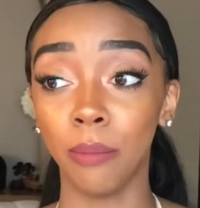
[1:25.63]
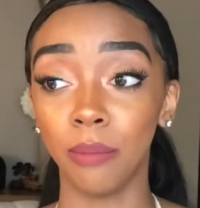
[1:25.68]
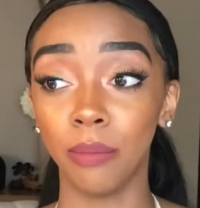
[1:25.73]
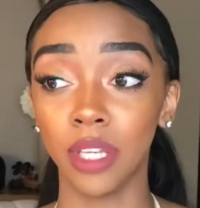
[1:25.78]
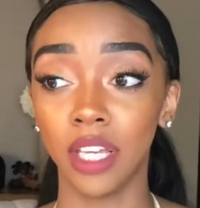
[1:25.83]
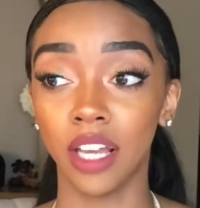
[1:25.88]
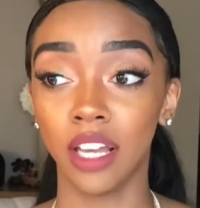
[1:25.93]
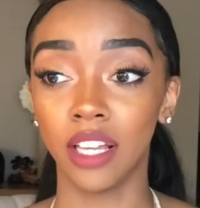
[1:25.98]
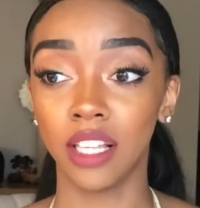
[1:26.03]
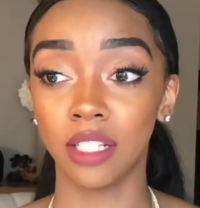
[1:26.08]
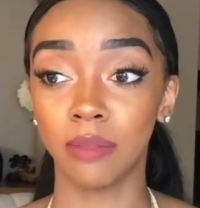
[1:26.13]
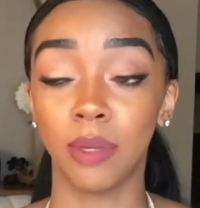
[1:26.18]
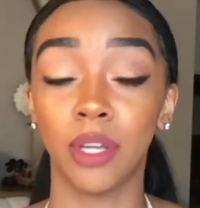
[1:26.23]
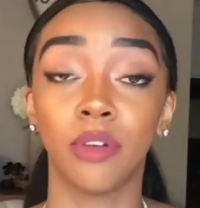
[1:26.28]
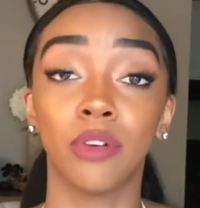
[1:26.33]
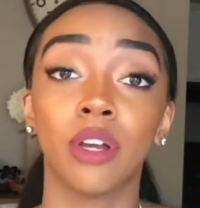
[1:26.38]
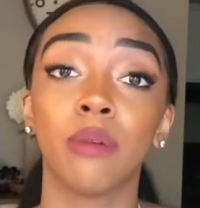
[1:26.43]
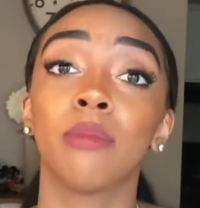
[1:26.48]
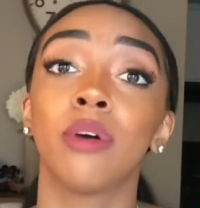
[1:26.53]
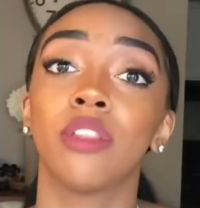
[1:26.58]
because my
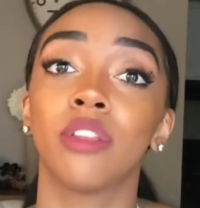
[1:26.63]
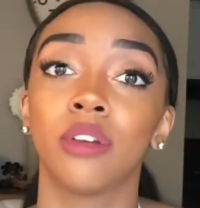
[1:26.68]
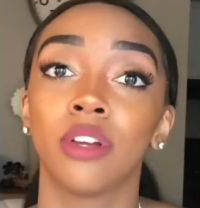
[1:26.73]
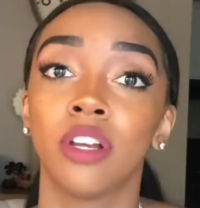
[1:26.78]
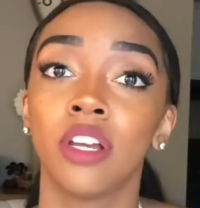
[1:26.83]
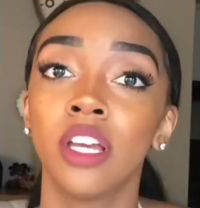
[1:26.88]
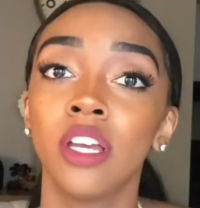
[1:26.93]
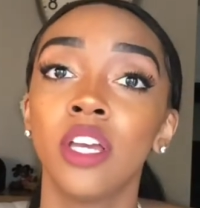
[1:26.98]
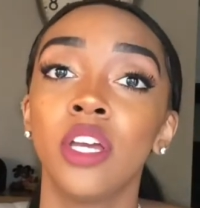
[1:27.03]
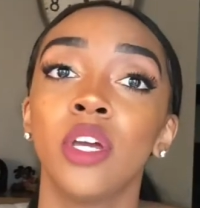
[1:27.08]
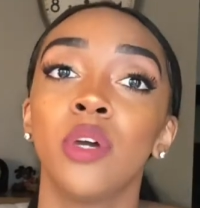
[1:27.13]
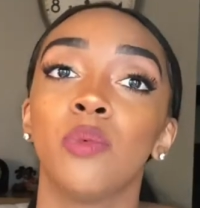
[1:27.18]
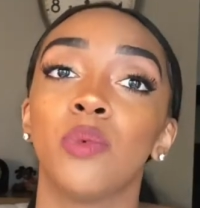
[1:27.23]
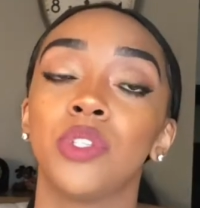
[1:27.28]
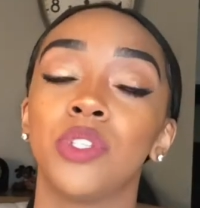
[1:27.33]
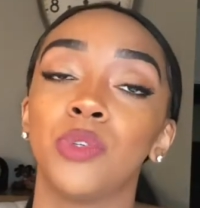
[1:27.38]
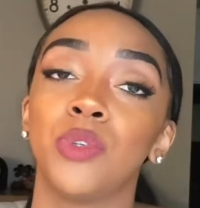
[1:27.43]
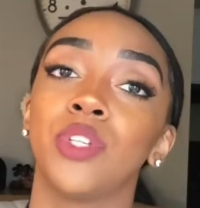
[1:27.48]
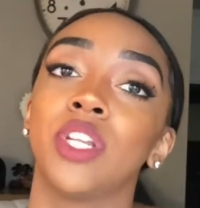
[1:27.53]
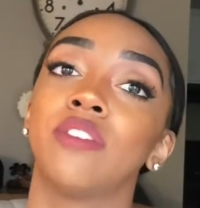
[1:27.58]
grandmother
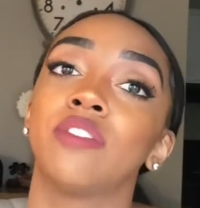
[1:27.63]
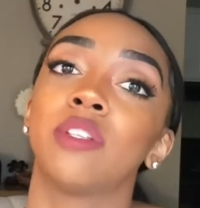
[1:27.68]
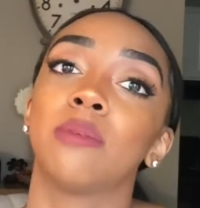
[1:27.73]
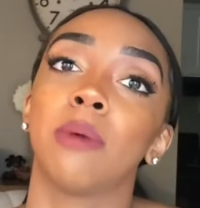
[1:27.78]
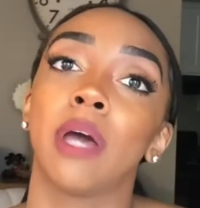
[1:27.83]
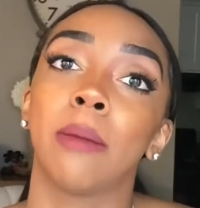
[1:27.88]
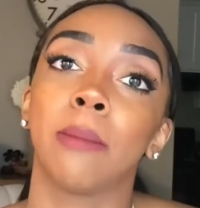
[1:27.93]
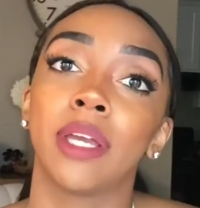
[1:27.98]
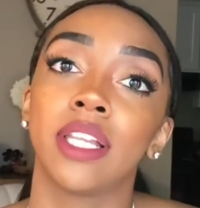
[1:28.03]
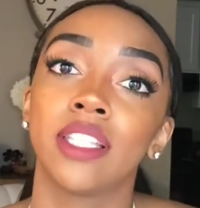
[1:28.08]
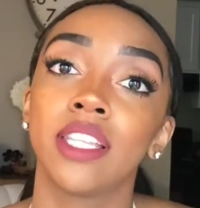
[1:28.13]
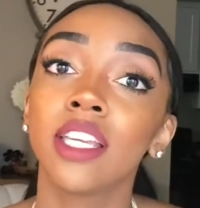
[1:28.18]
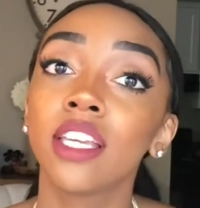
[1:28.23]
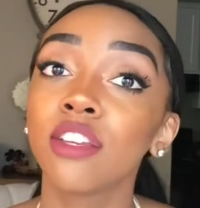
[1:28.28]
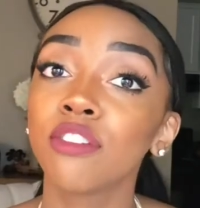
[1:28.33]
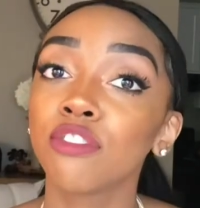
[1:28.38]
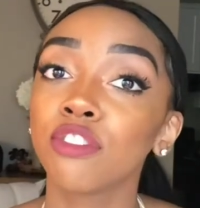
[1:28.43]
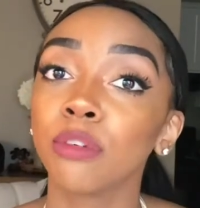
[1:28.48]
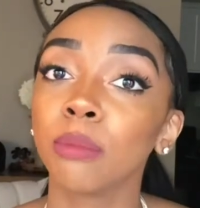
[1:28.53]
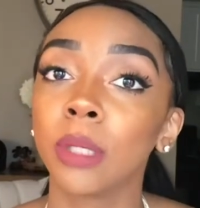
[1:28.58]
was sweet enough to buy my
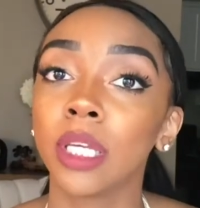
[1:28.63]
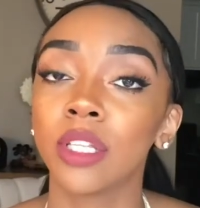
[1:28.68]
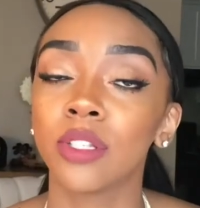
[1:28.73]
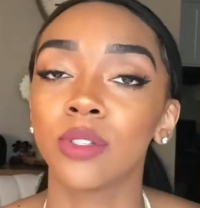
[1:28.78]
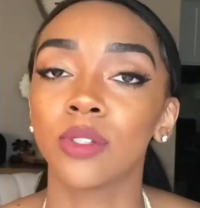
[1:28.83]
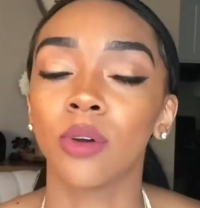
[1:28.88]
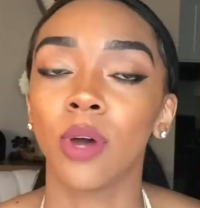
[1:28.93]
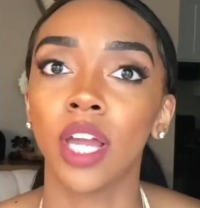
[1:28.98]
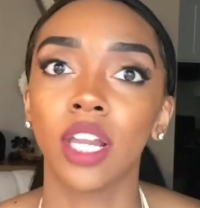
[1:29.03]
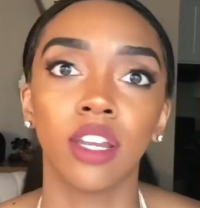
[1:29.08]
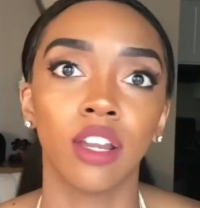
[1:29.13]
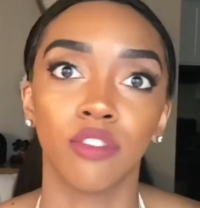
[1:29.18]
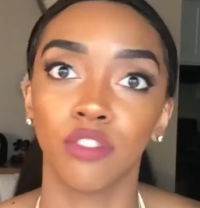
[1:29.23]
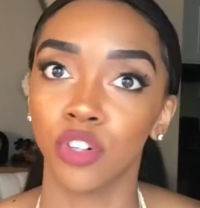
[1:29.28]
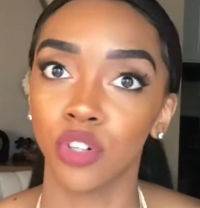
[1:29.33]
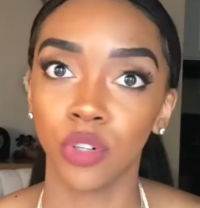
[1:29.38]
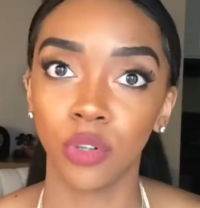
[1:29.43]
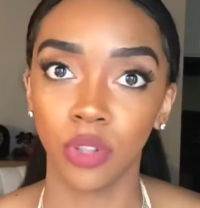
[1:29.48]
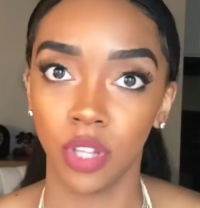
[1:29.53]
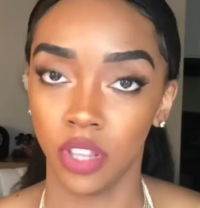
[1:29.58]
ticket for me, so I
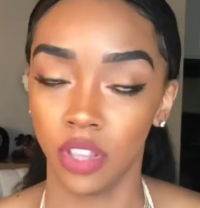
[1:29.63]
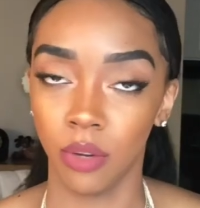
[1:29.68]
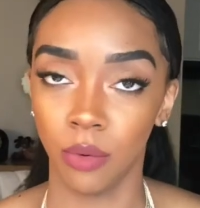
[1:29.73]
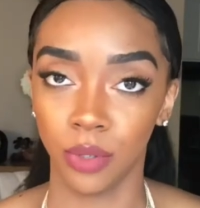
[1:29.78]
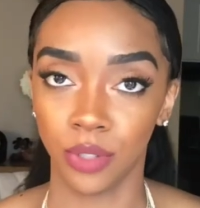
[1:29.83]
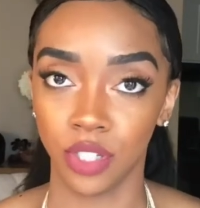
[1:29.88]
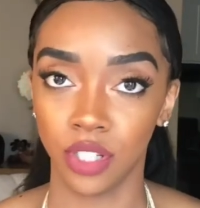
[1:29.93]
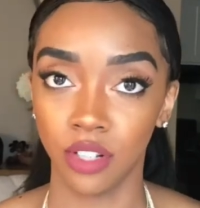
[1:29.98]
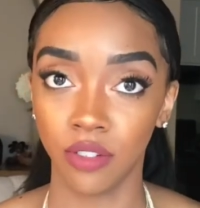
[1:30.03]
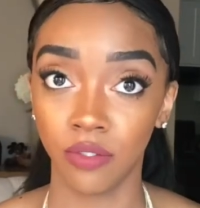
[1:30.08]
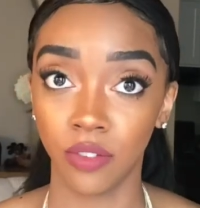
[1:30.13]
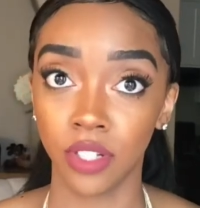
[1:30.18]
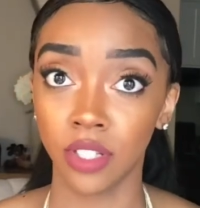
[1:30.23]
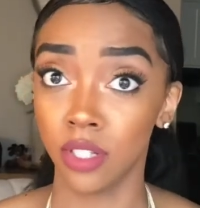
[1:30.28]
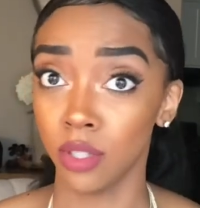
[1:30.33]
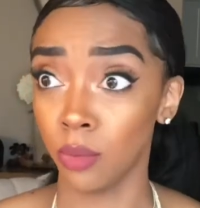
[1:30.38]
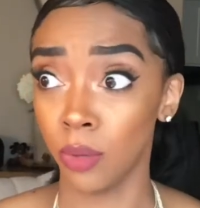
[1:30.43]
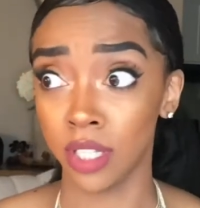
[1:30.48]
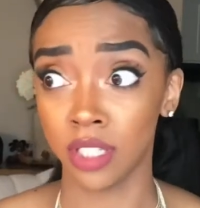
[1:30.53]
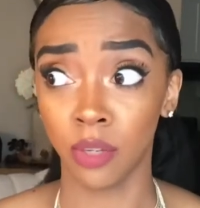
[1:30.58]
never knew that there was a difference.
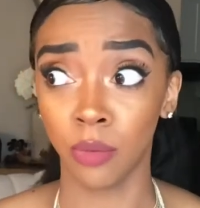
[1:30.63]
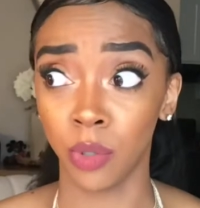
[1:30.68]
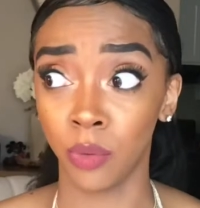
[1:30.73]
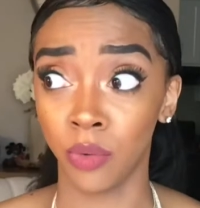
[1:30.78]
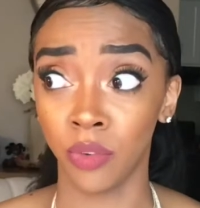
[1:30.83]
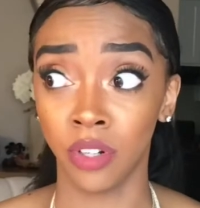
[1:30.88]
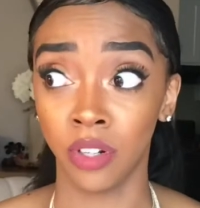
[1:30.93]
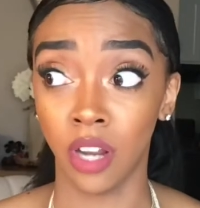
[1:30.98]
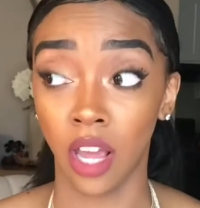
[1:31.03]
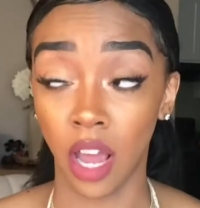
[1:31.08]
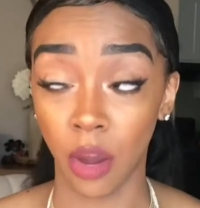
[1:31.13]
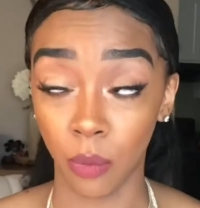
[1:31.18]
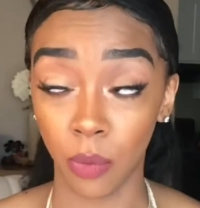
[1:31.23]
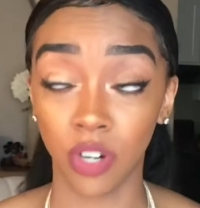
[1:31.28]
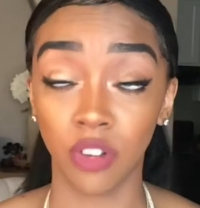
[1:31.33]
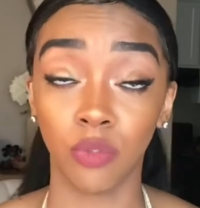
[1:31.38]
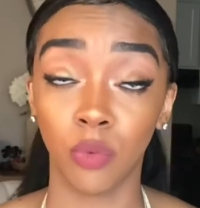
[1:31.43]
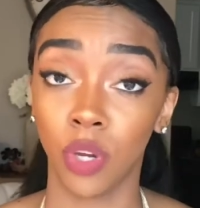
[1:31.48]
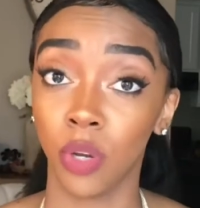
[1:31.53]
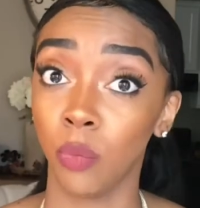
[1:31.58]
Otherwise, I
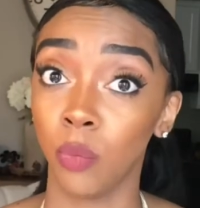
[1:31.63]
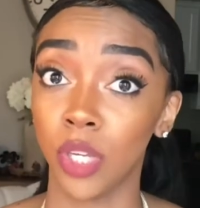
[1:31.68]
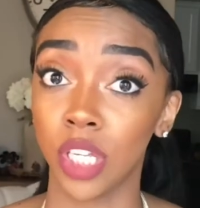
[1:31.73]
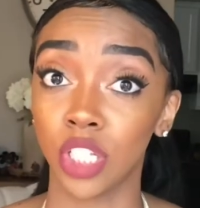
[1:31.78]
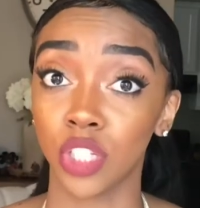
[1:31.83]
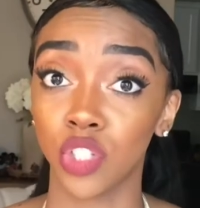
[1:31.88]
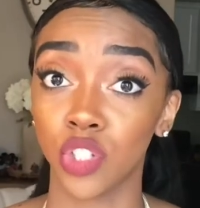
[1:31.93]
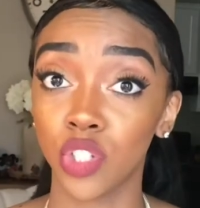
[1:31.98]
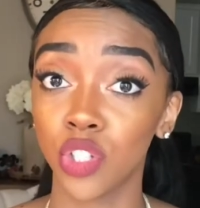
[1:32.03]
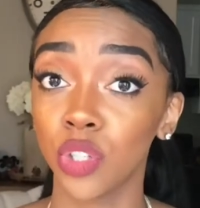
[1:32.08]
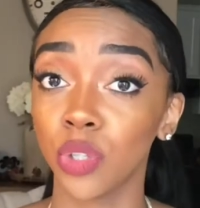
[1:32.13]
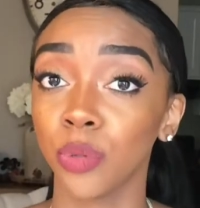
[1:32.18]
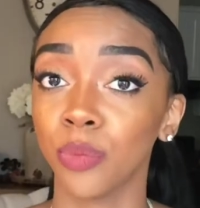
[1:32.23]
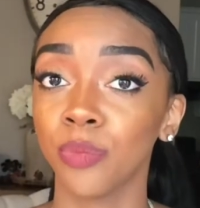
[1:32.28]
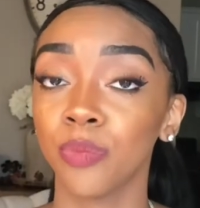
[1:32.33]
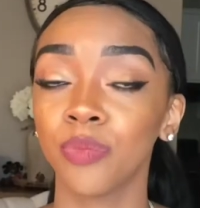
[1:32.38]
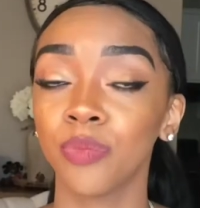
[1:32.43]
would have went weekend two.